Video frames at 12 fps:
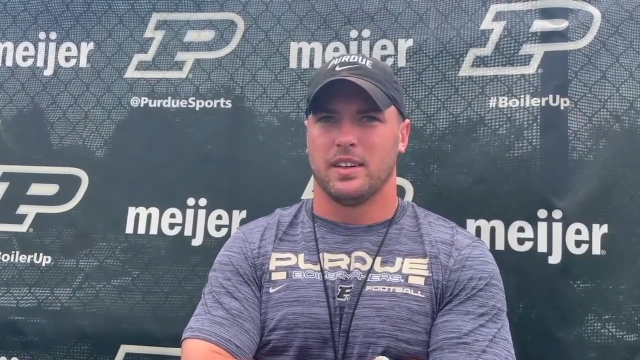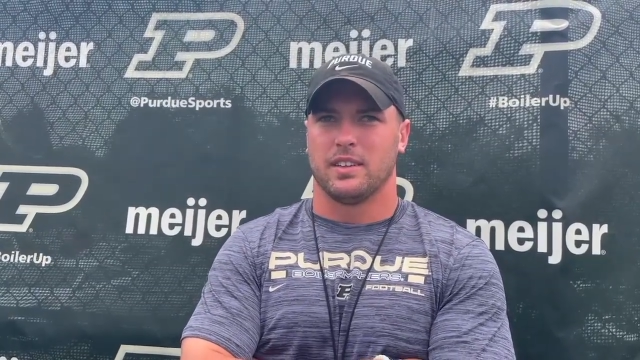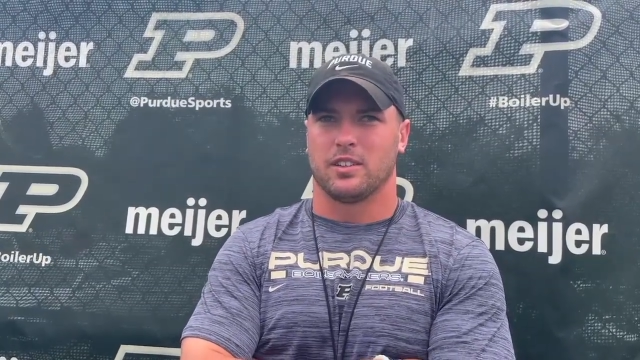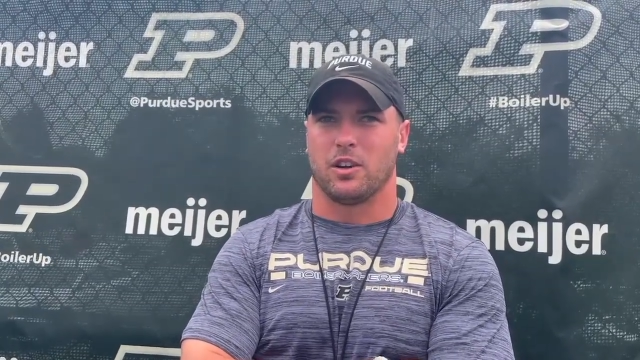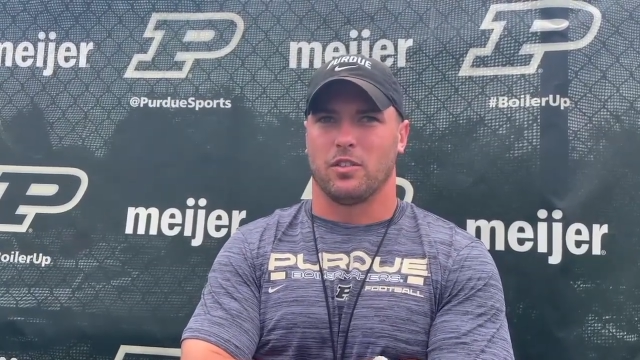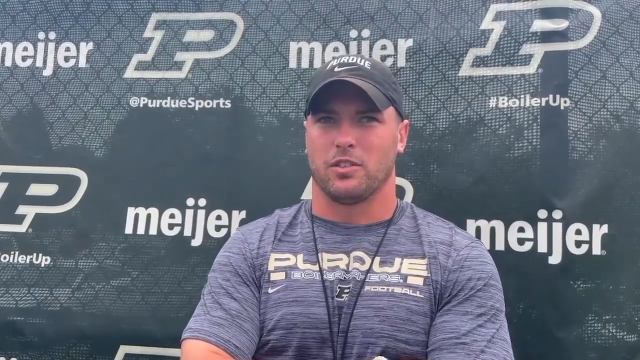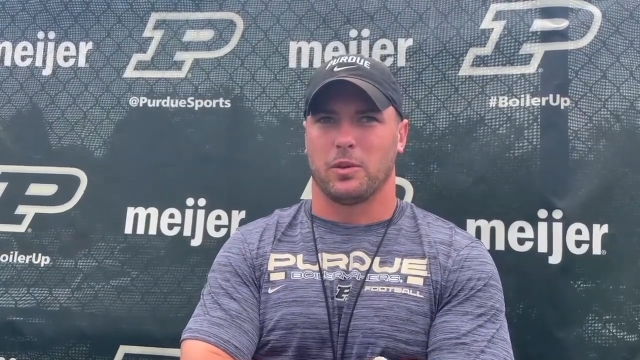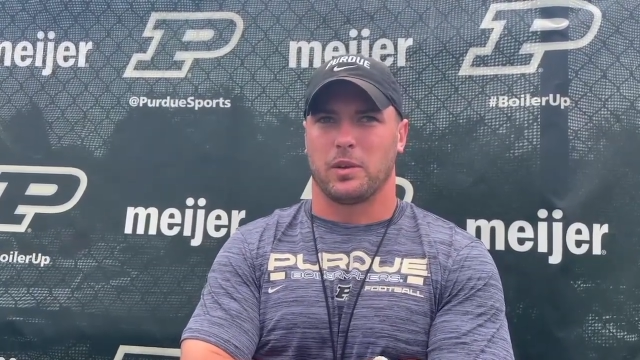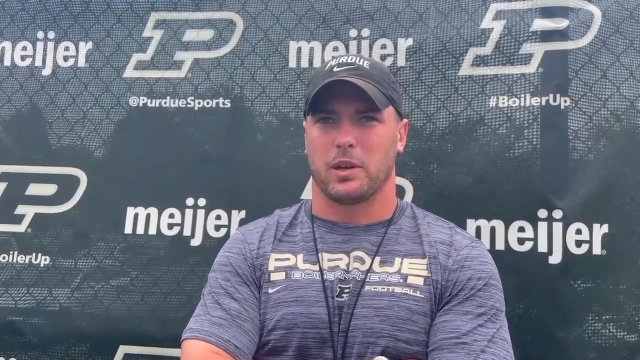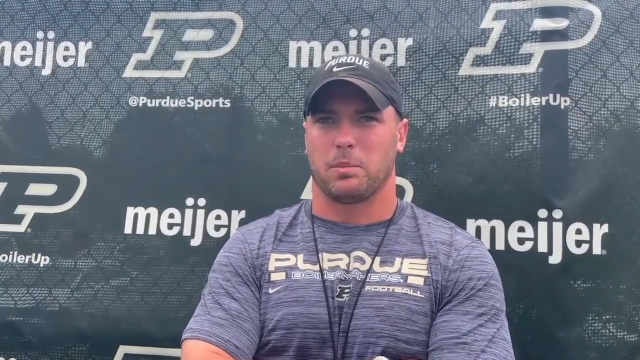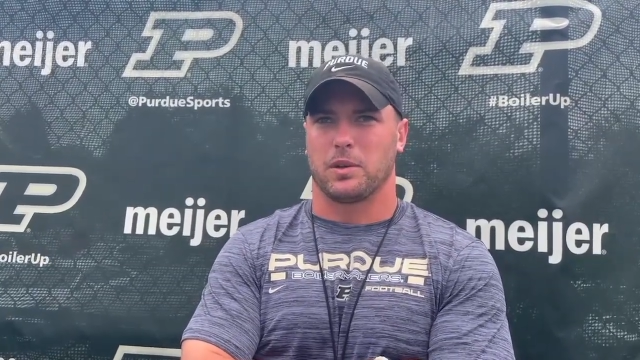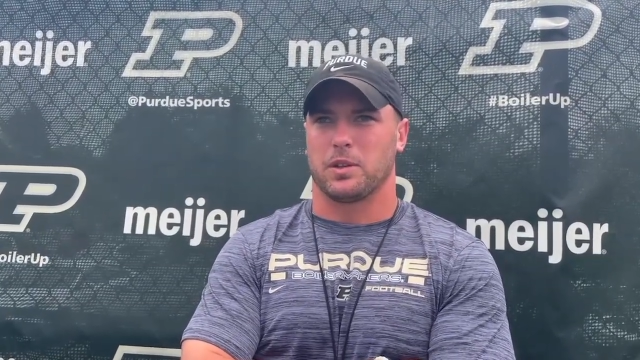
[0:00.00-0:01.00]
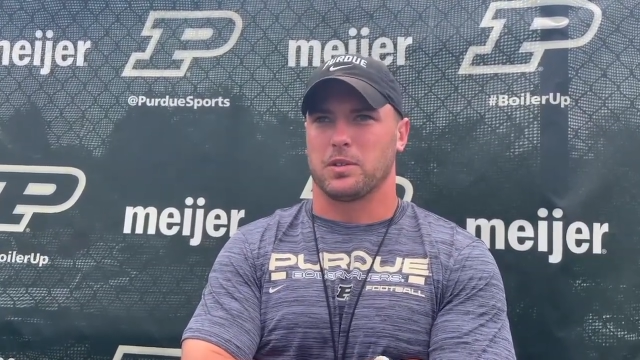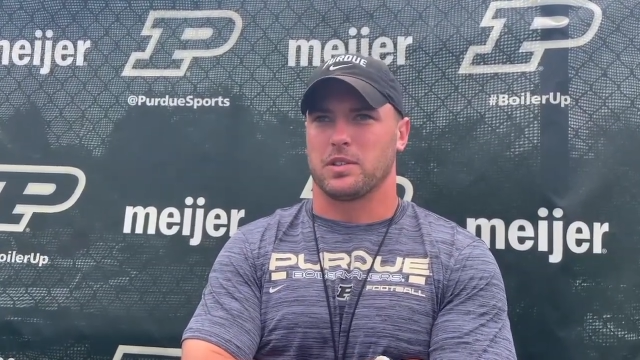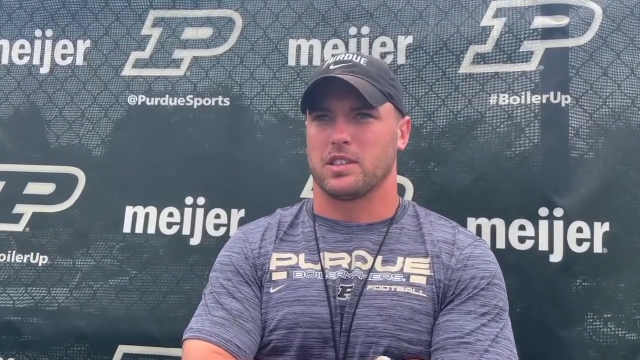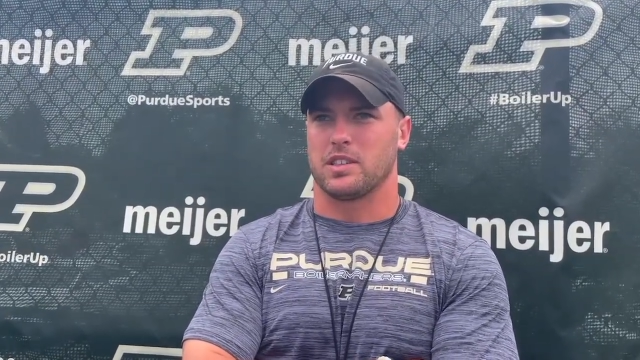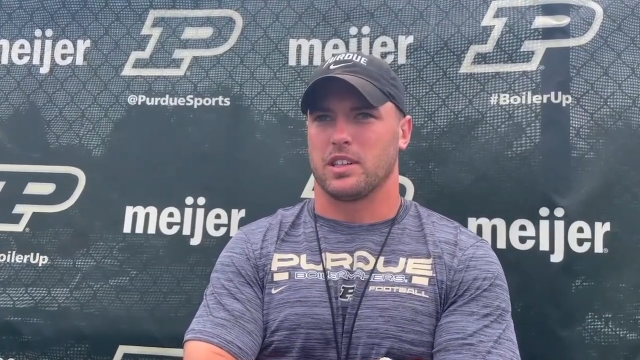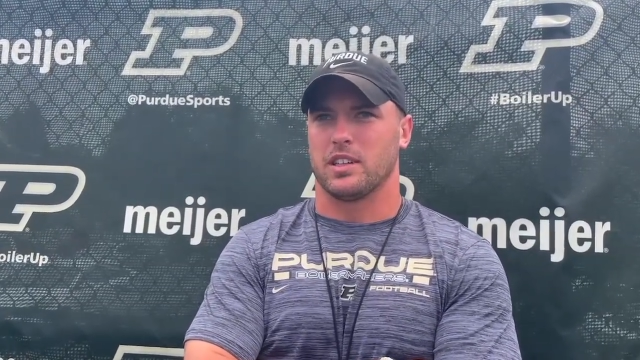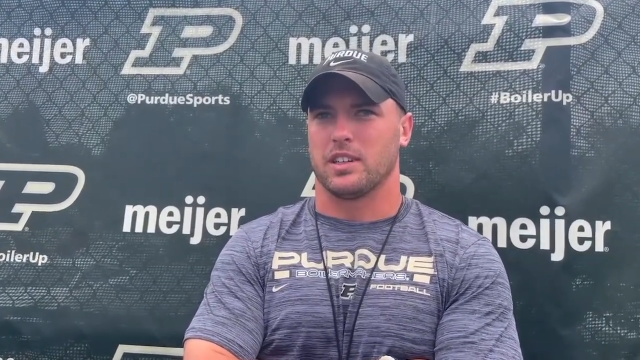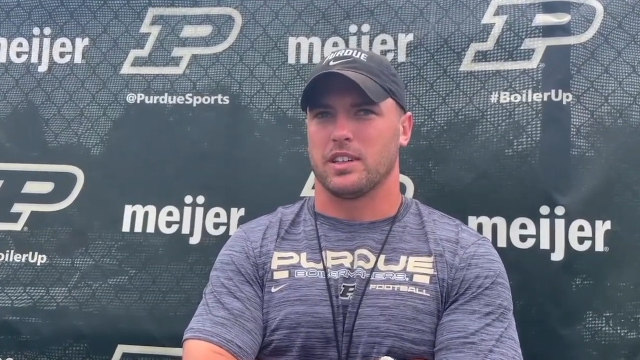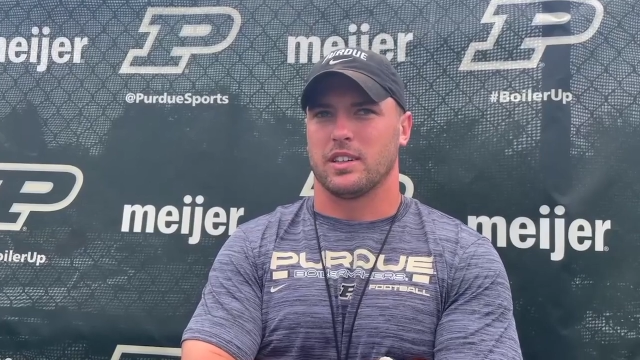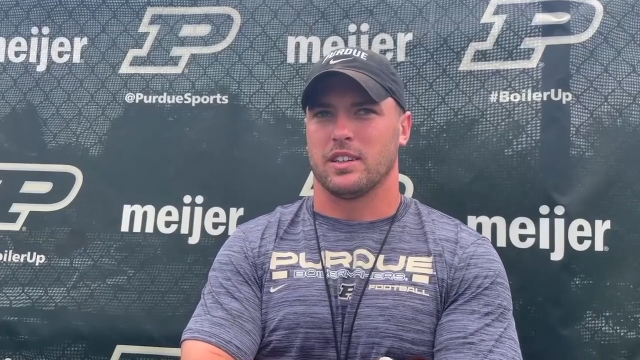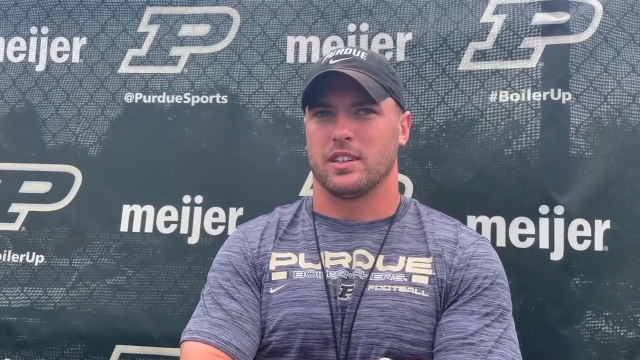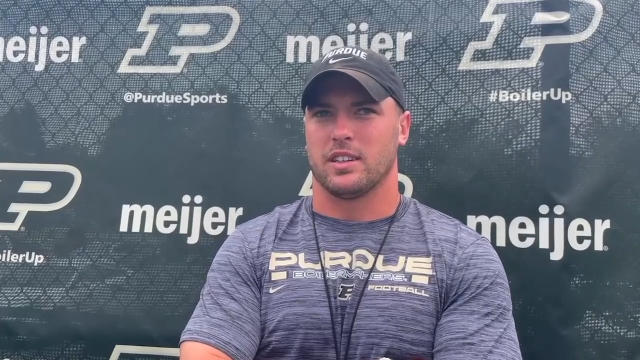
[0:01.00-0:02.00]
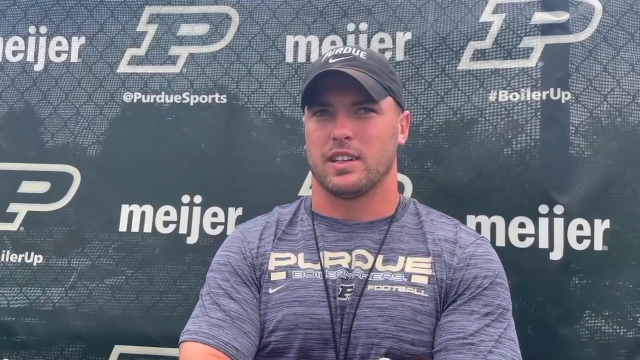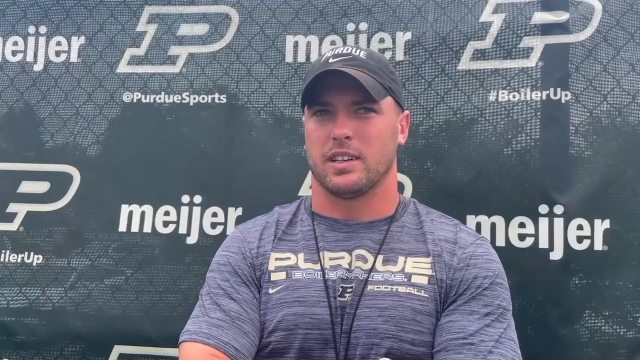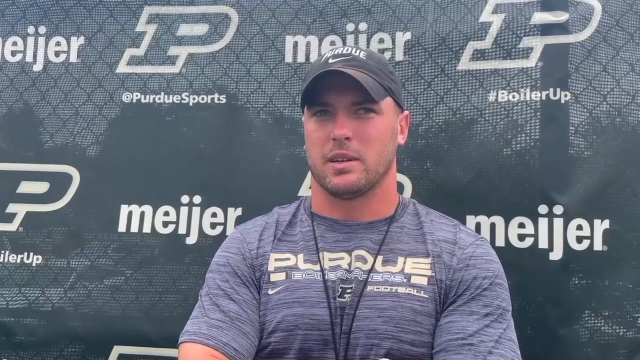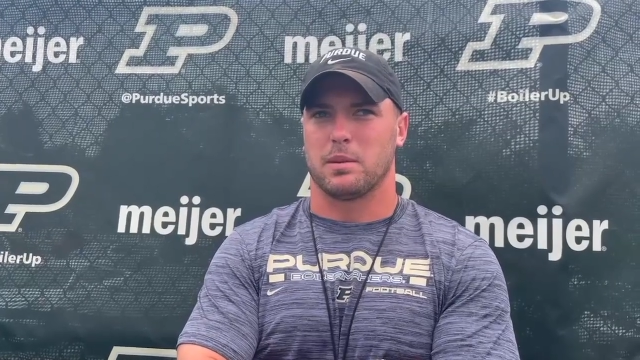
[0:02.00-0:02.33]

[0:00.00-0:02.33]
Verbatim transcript: so hopefully we can produce this year and and,